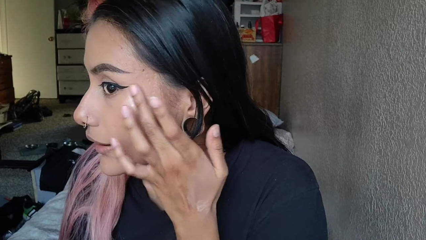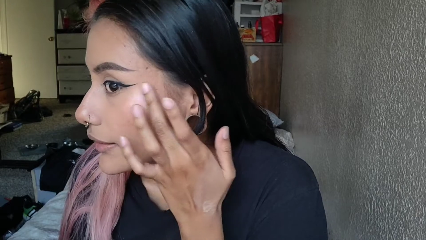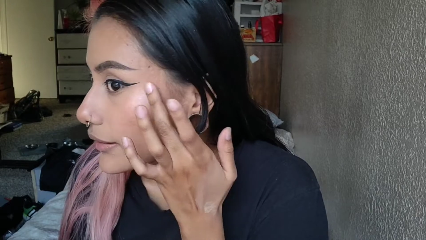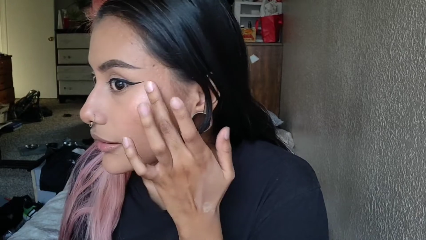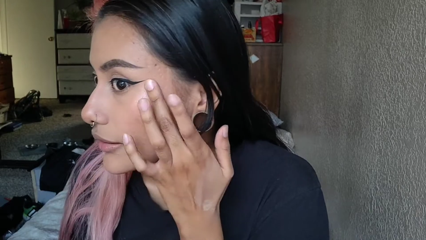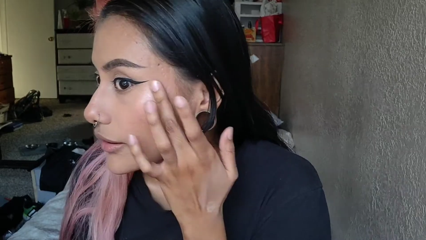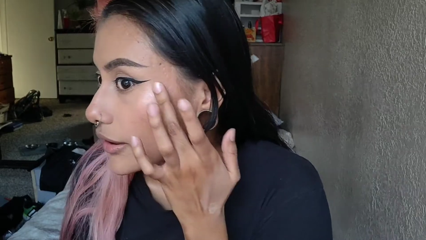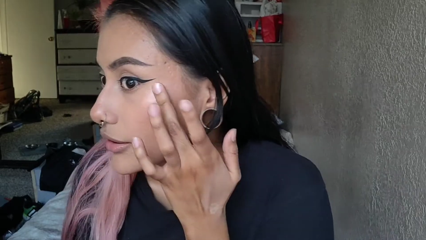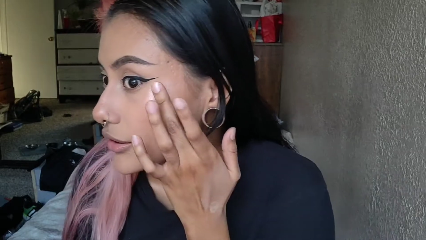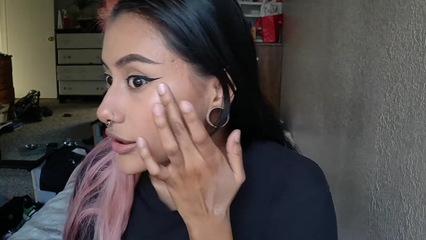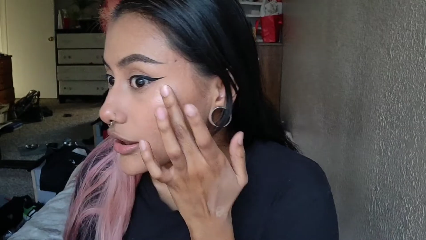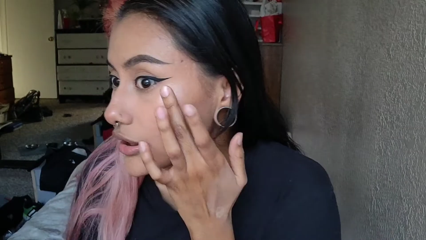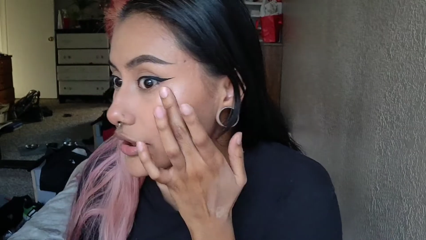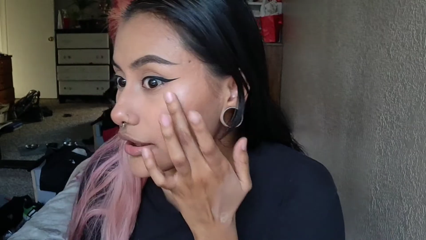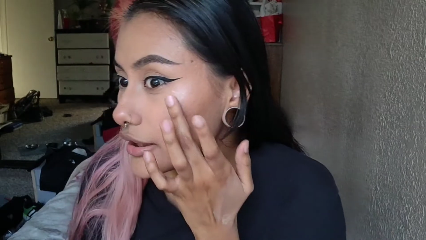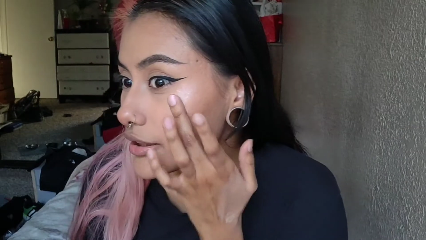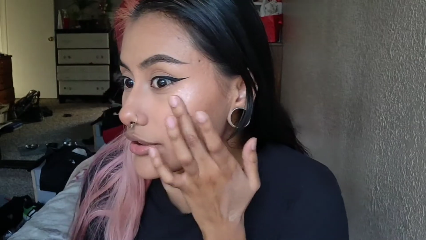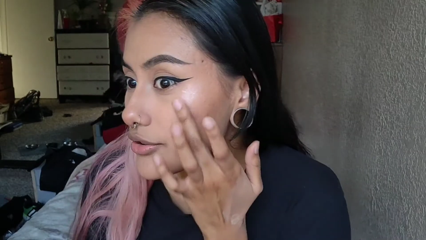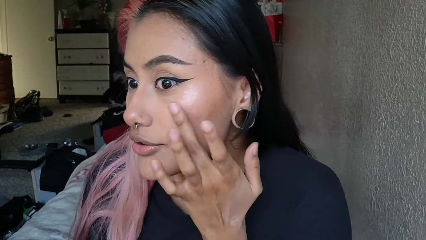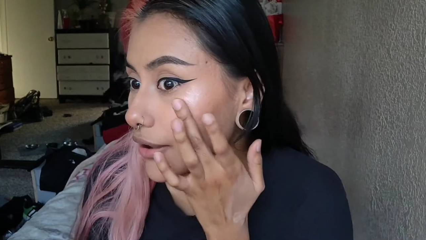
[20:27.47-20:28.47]
And another
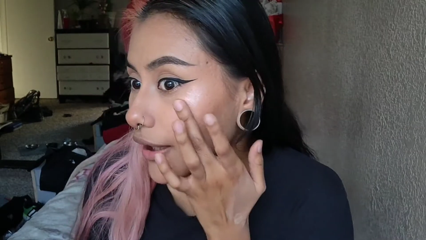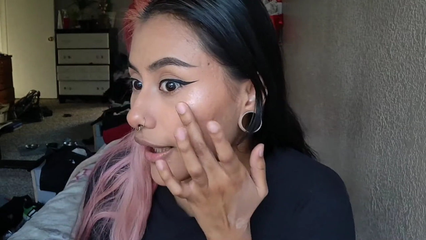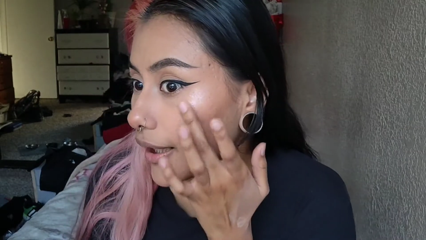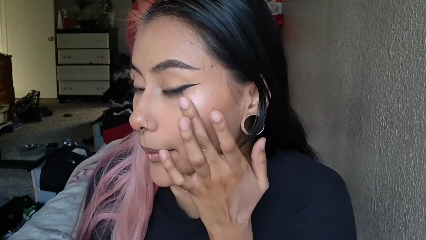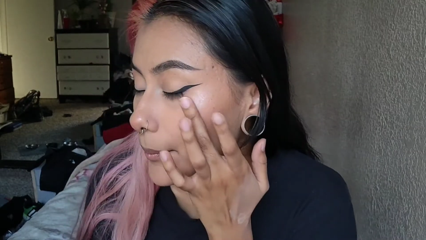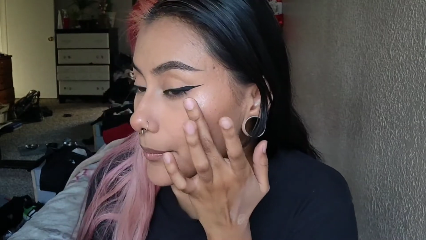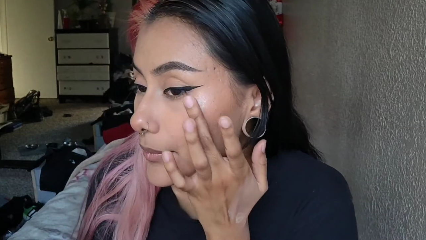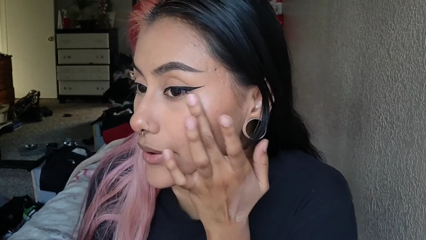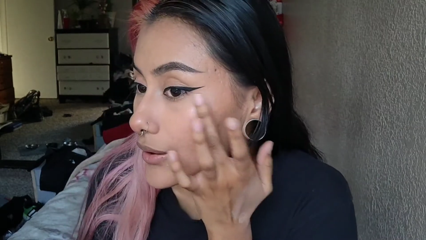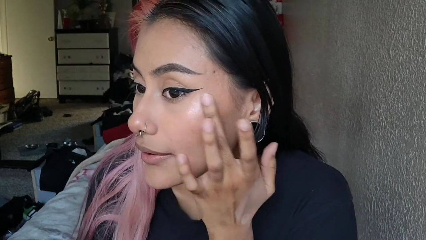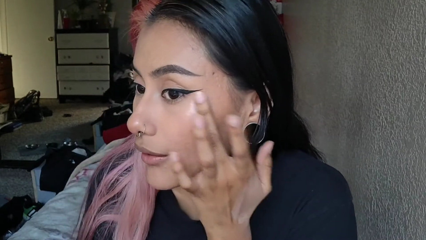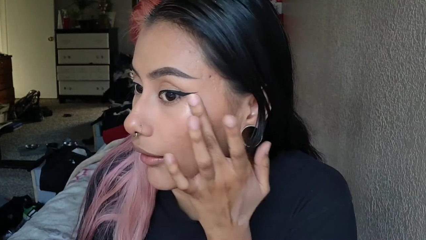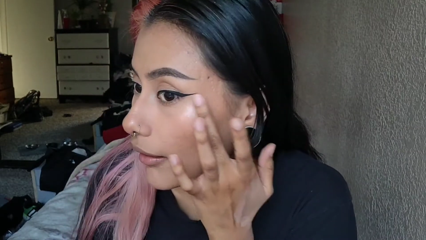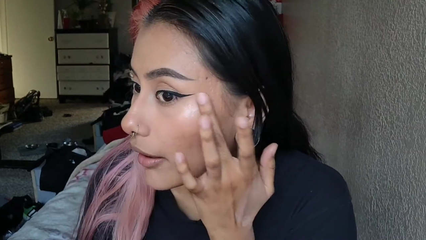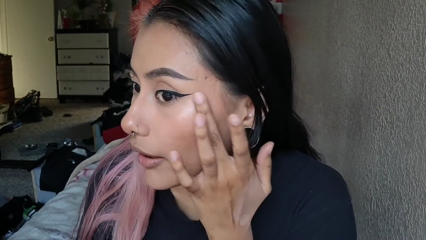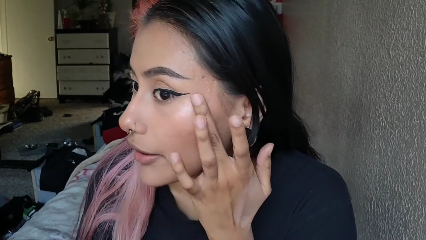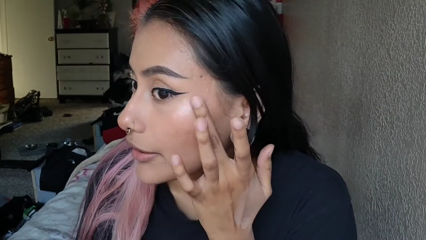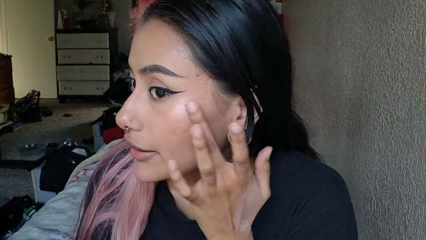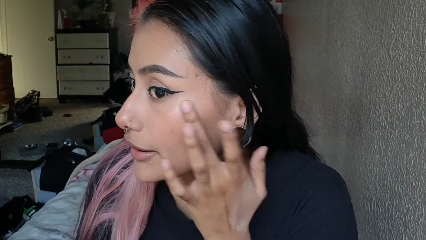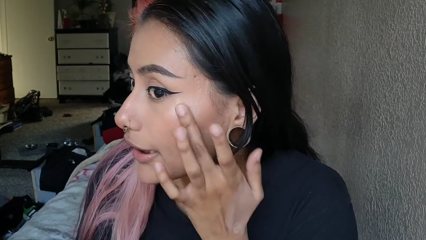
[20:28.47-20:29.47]
good drops
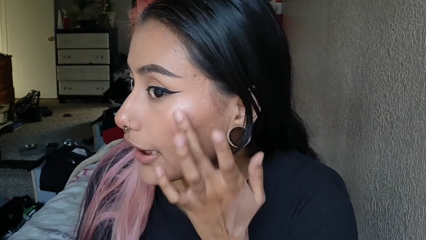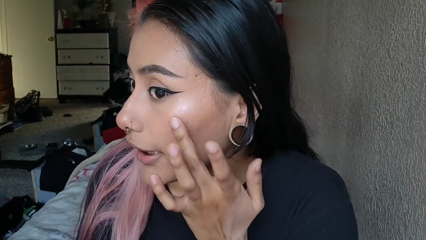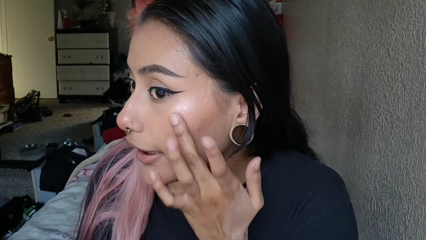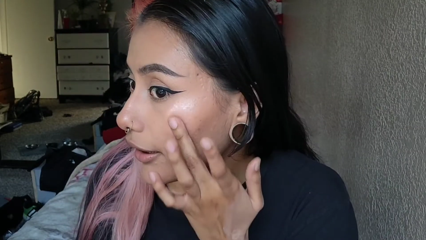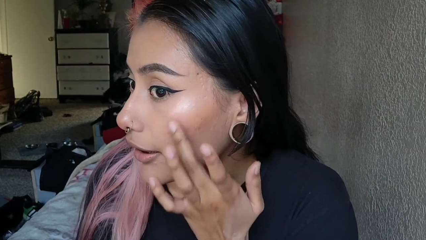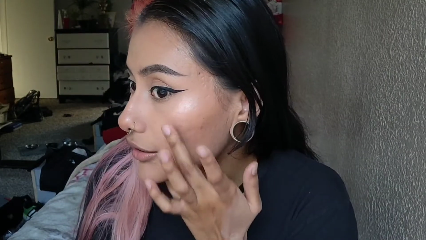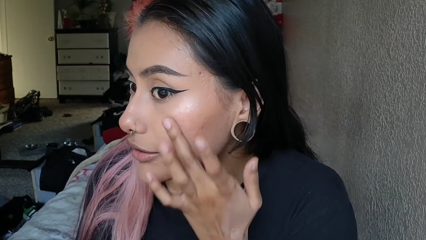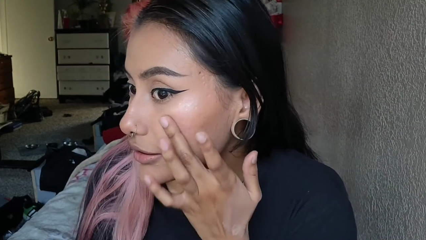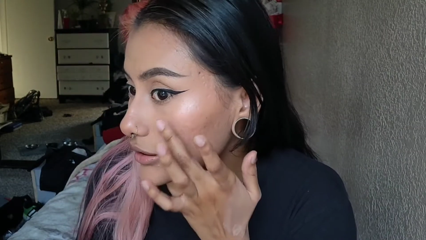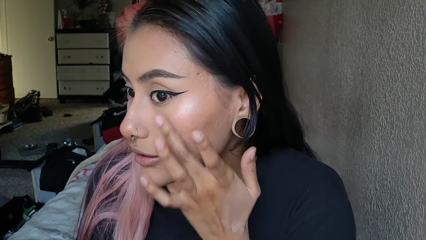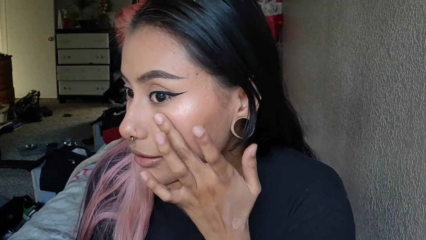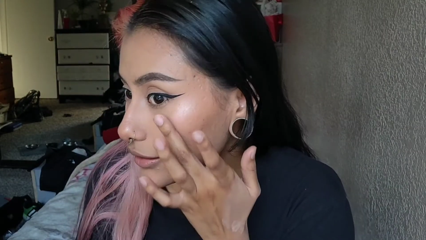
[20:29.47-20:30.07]
are the Iconic